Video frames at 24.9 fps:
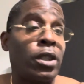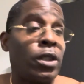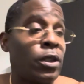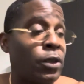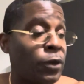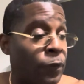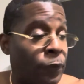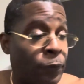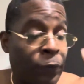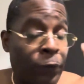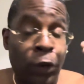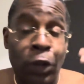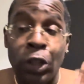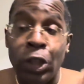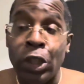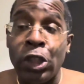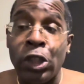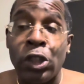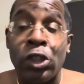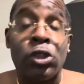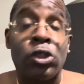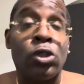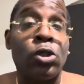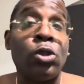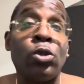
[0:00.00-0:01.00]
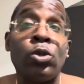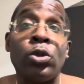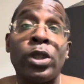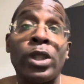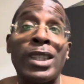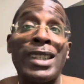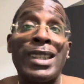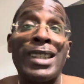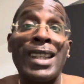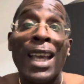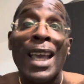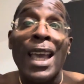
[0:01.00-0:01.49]
fully
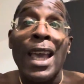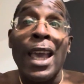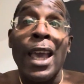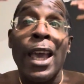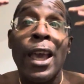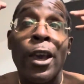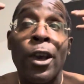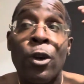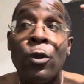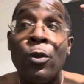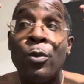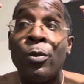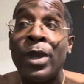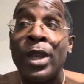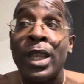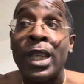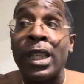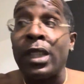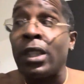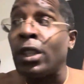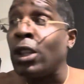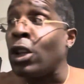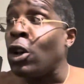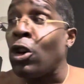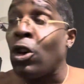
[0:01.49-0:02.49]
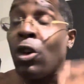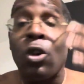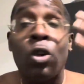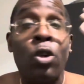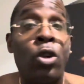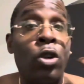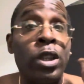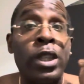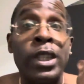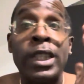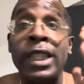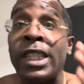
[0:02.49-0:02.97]
suited, helmet,
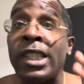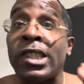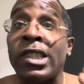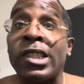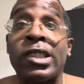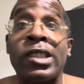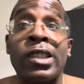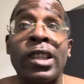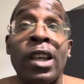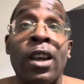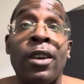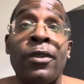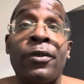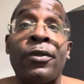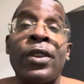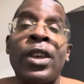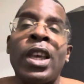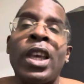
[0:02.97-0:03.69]
all of this stuff,